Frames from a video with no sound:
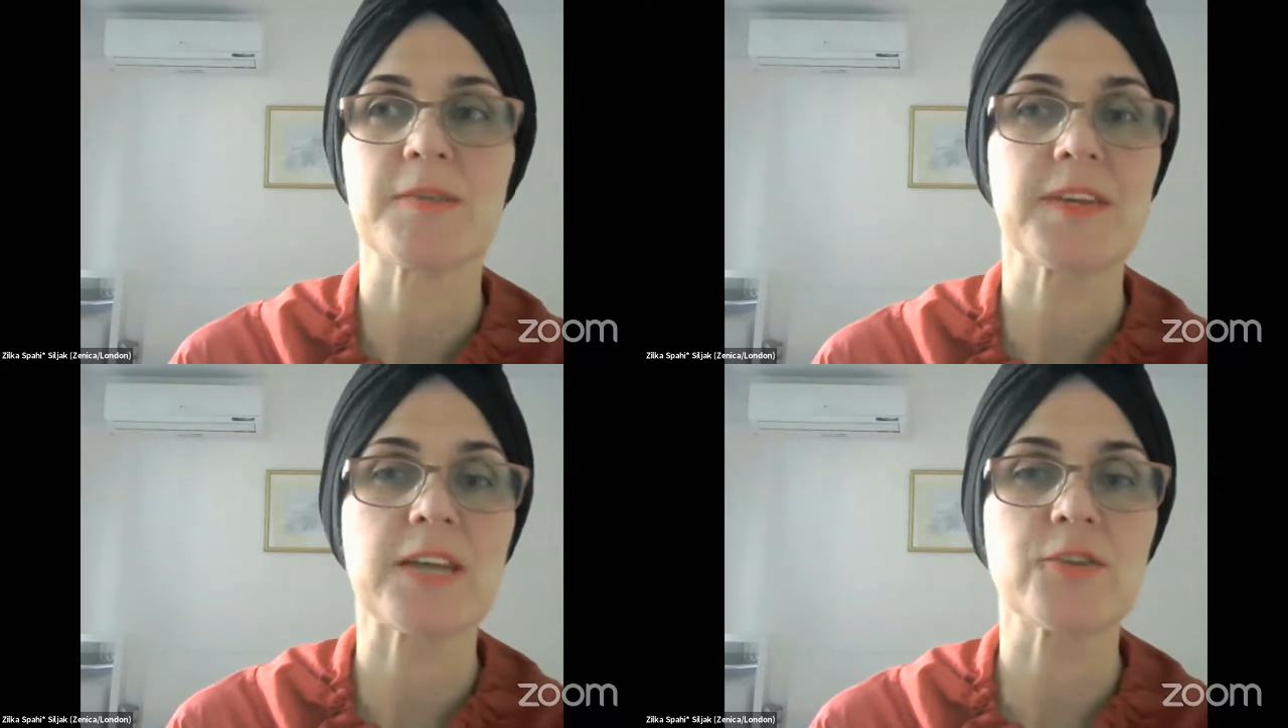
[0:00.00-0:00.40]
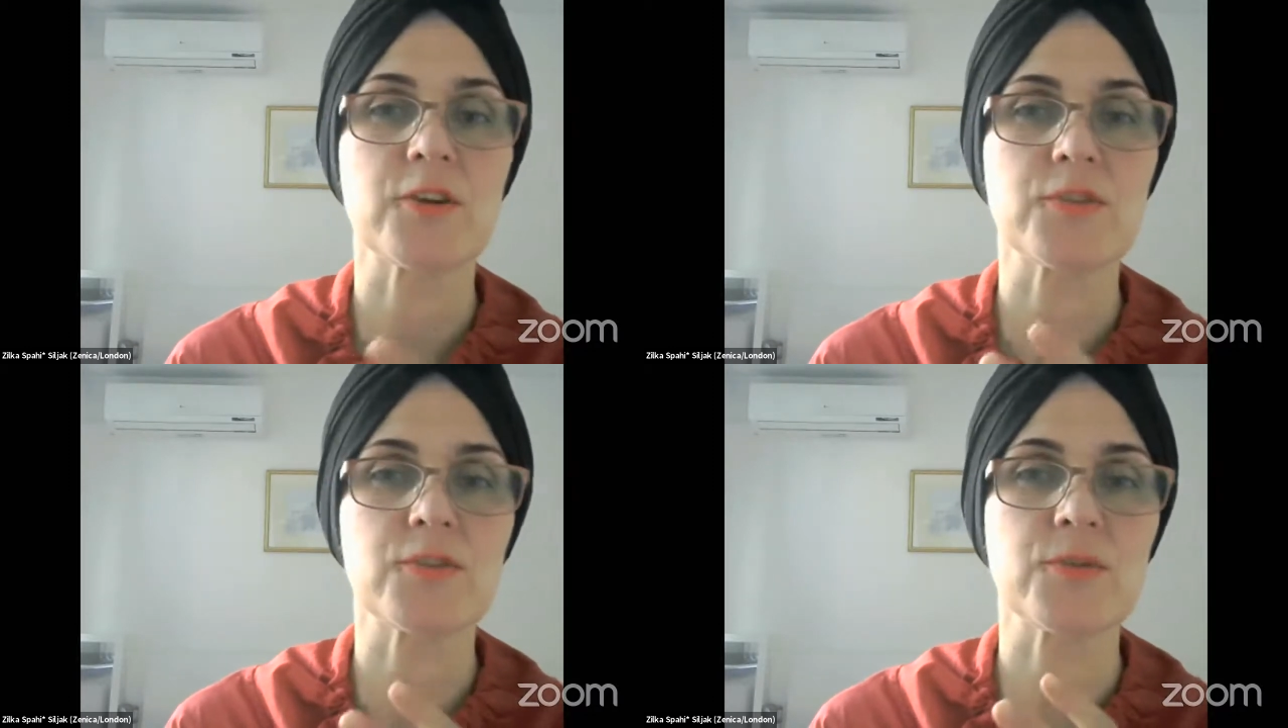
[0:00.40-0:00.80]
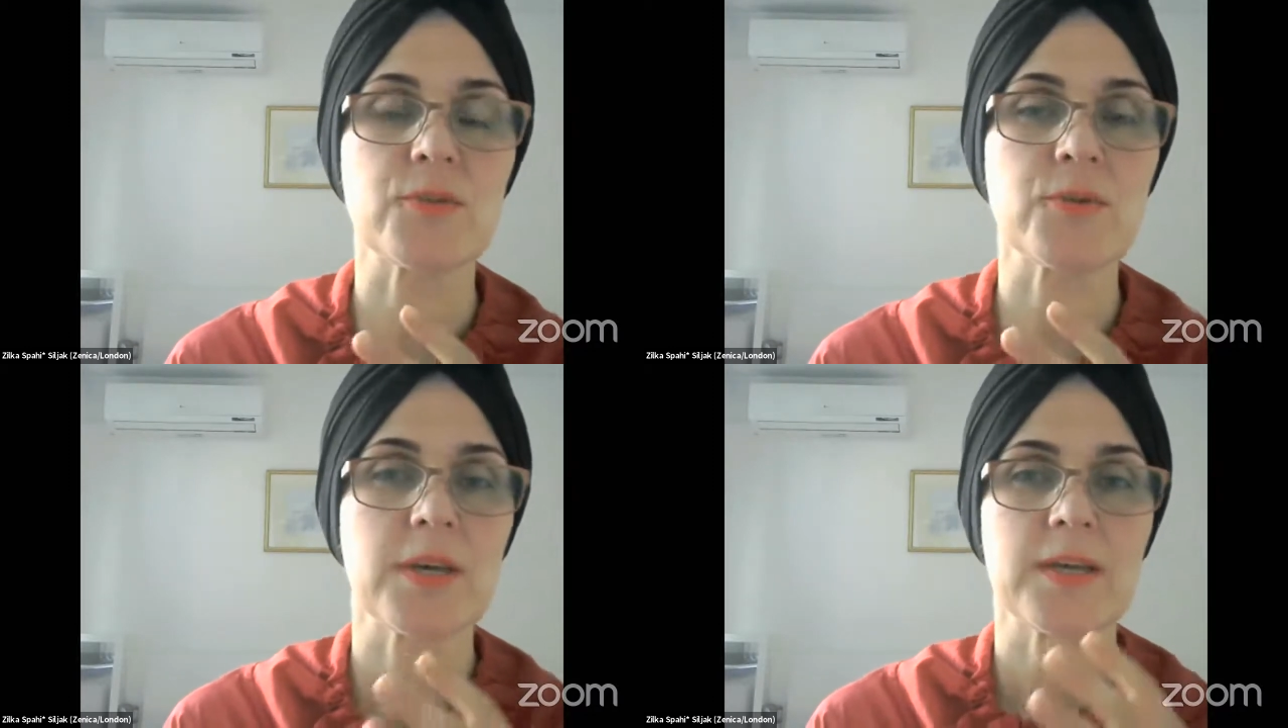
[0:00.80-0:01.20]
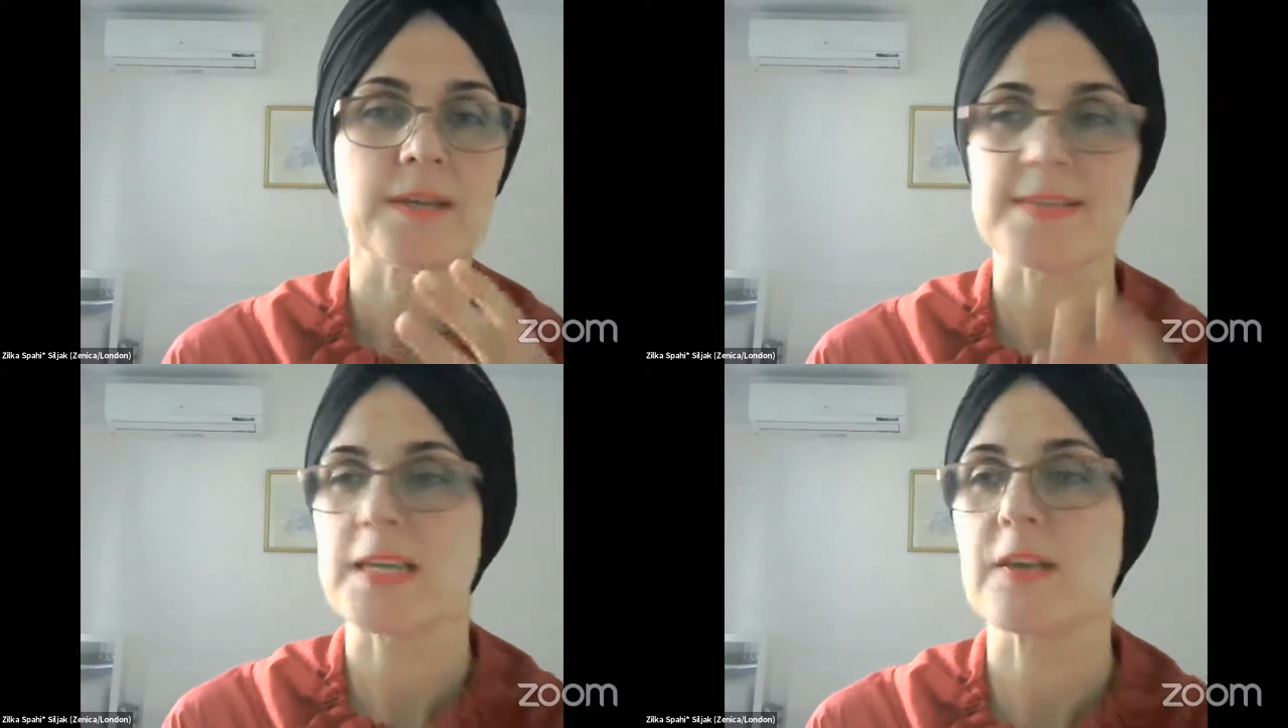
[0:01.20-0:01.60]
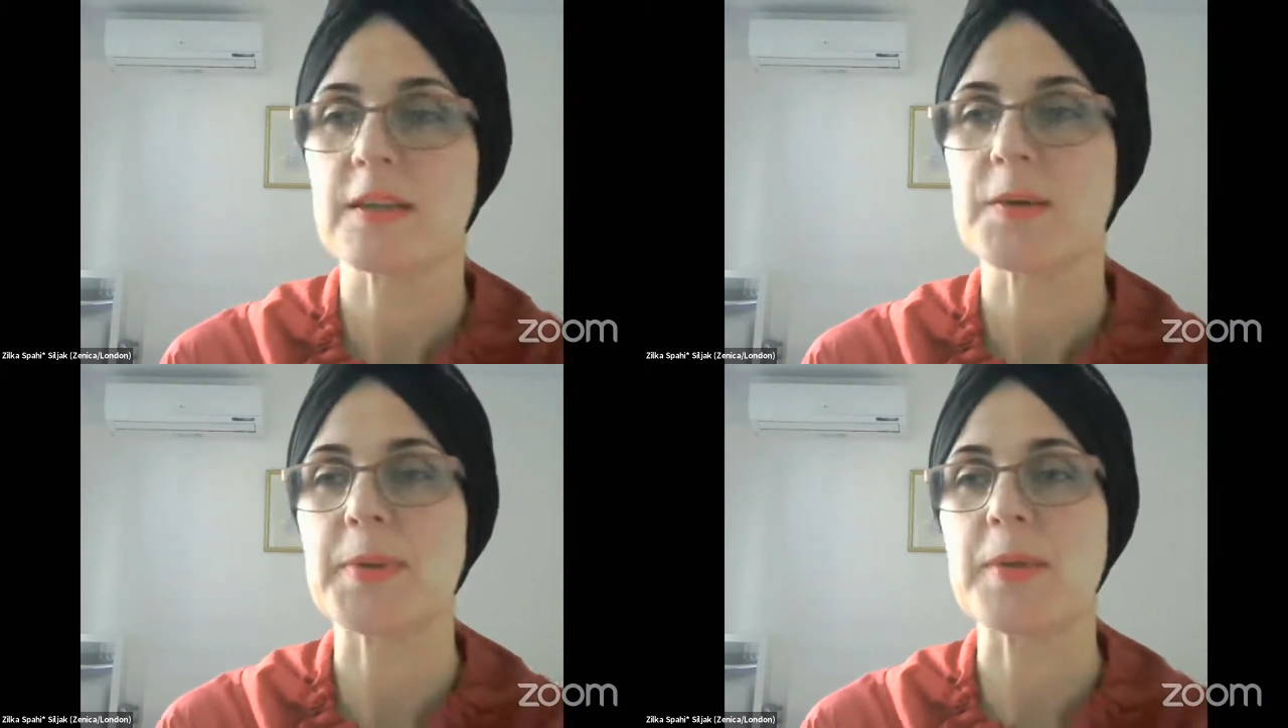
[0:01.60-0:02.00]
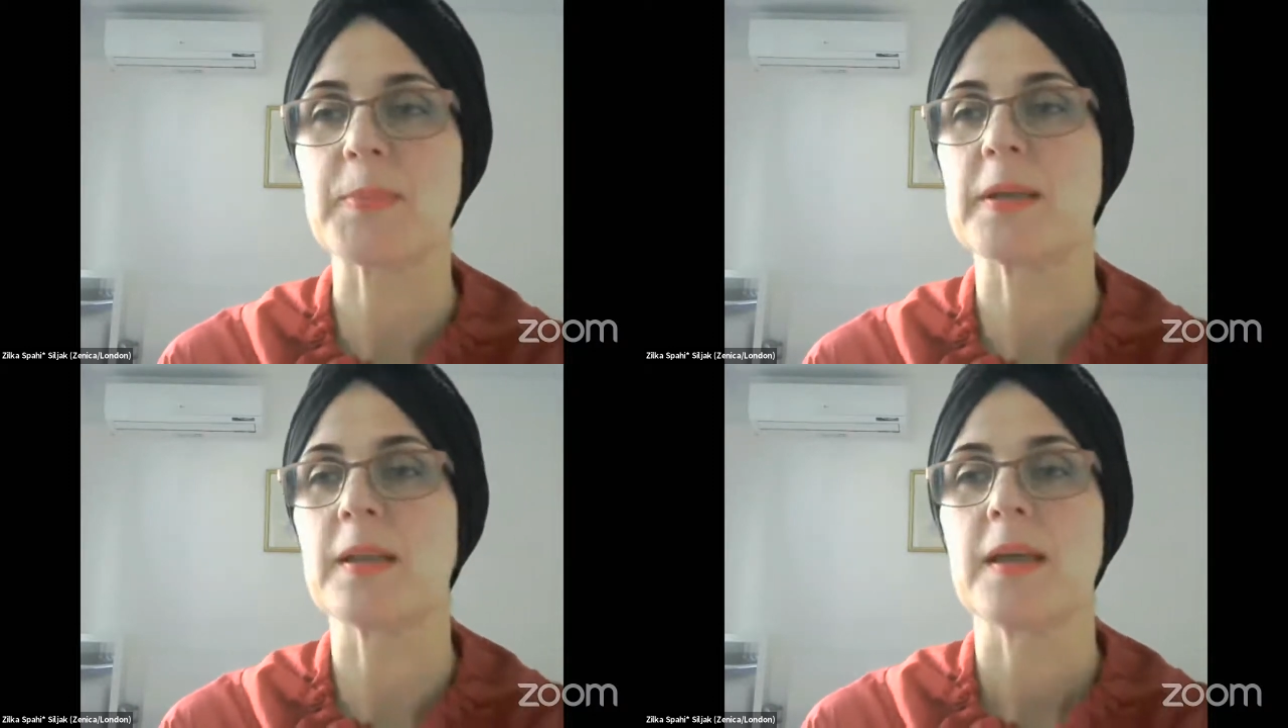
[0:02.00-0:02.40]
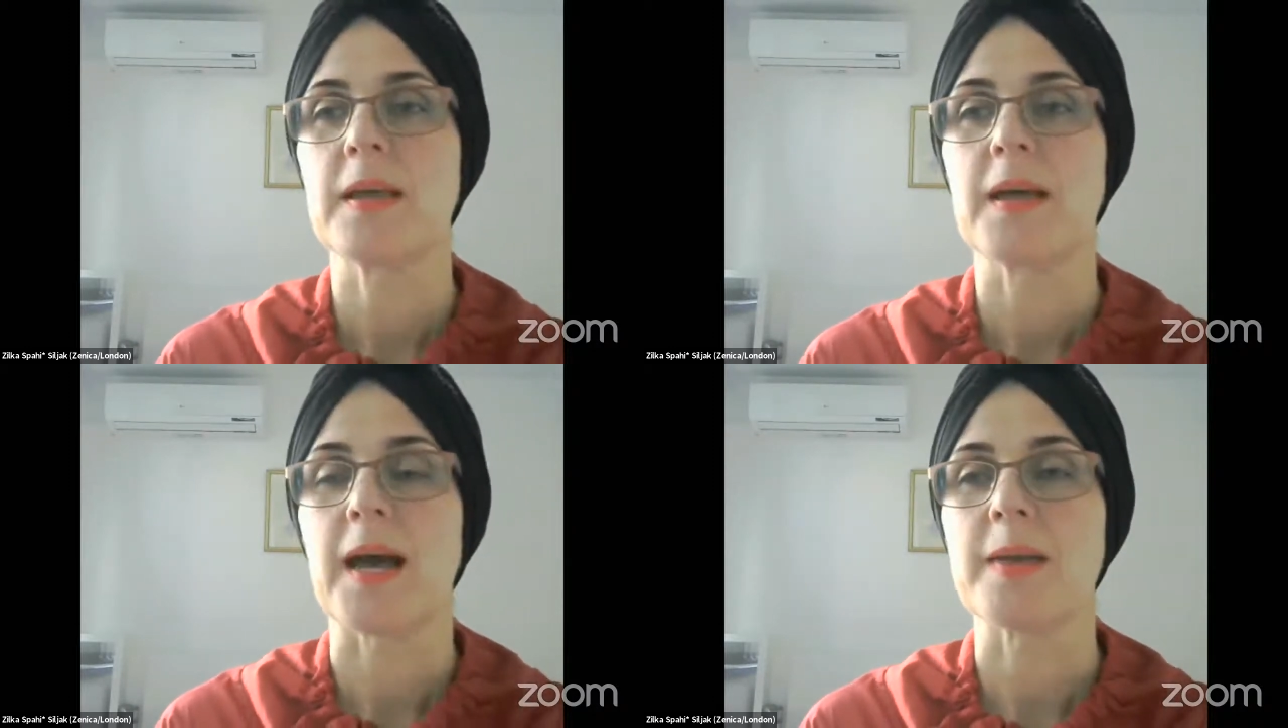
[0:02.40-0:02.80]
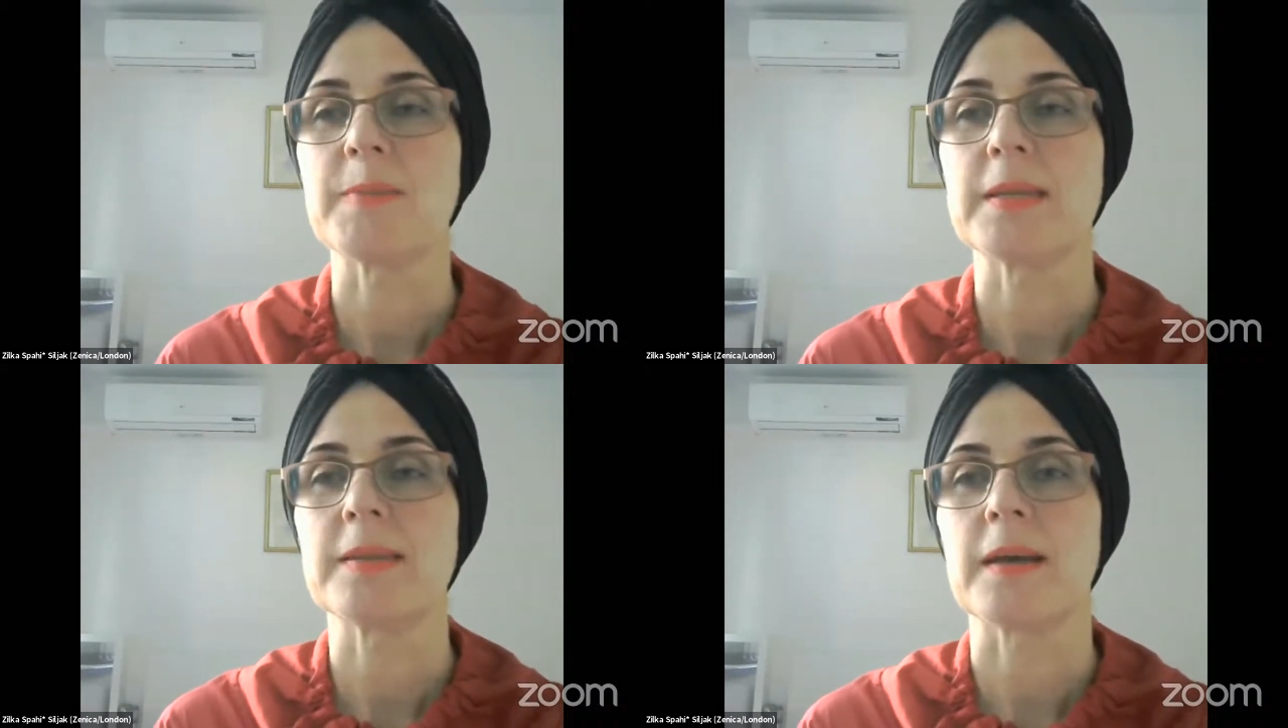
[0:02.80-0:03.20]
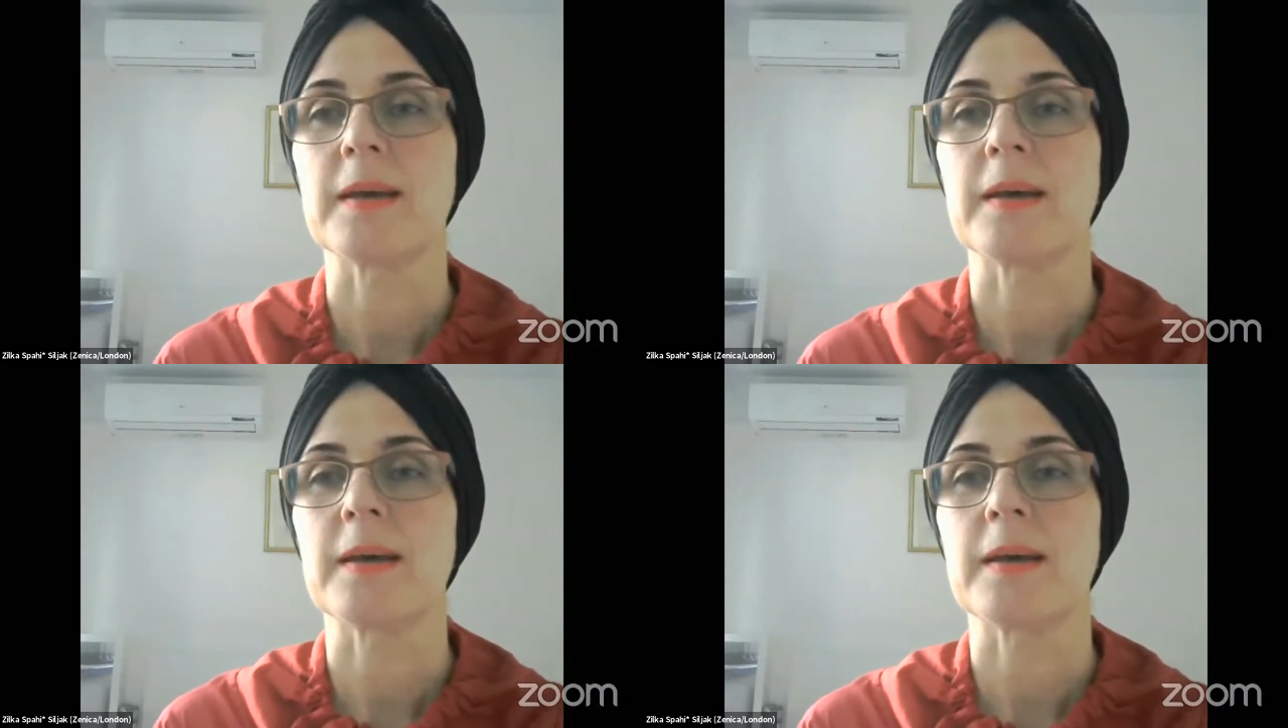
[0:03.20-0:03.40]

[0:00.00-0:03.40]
And when I talk to secular people, I mean,